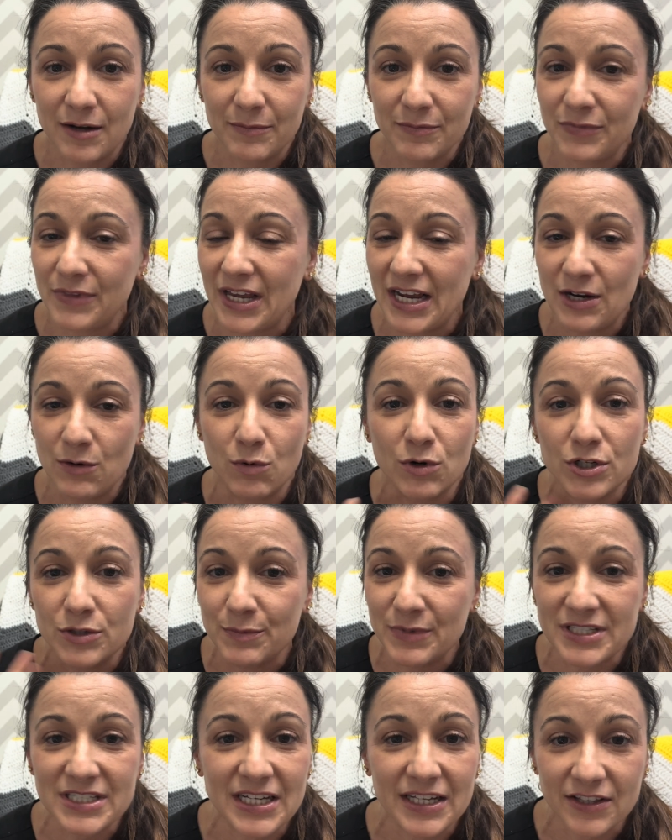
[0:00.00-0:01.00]
they were
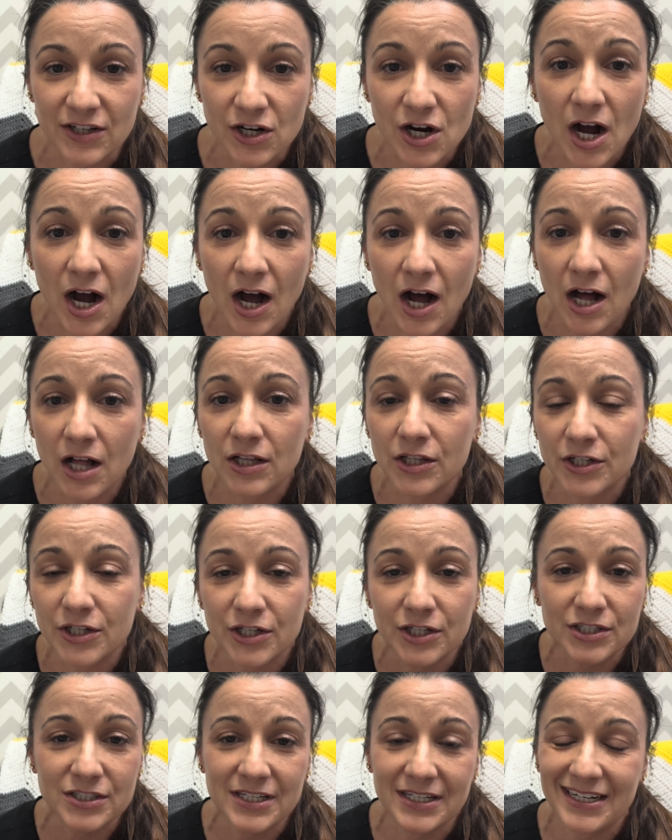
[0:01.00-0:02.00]
missing their
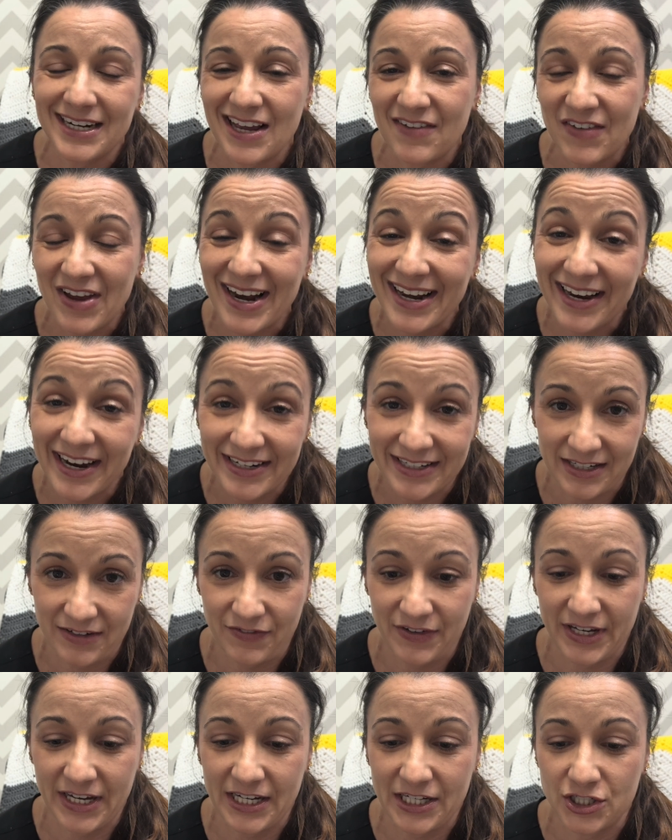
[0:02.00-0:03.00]
collars. They didn't have any
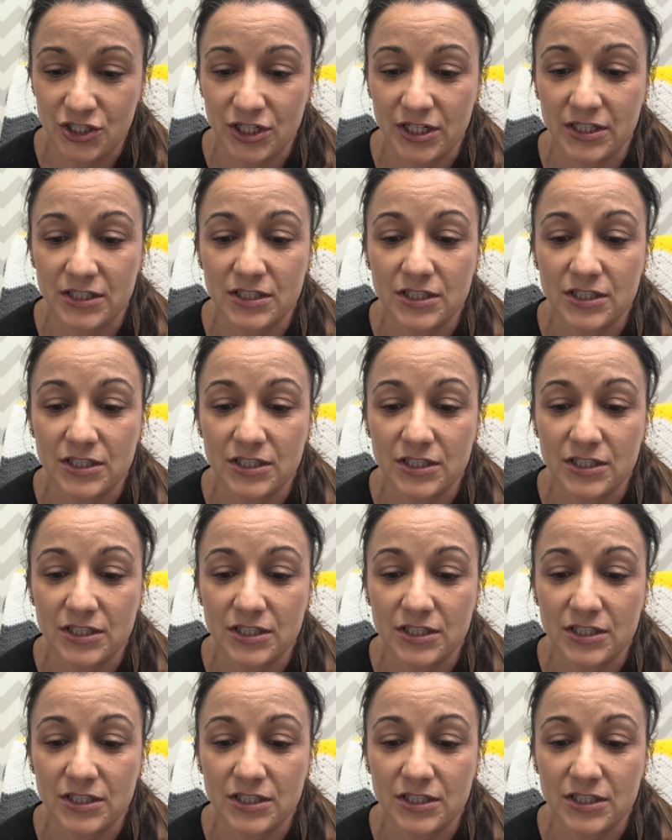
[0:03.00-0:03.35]
identification.